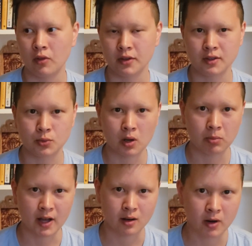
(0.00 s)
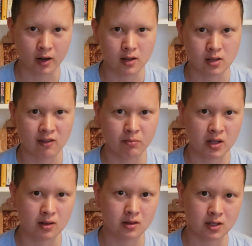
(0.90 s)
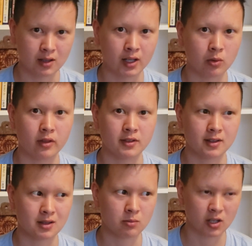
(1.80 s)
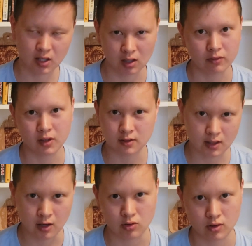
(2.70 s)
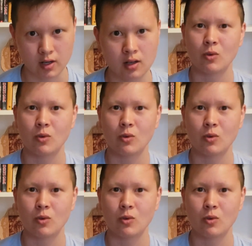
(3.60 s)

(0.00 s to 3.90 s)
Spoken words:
this is what Black Americans have been dealing with since the beginning of this country.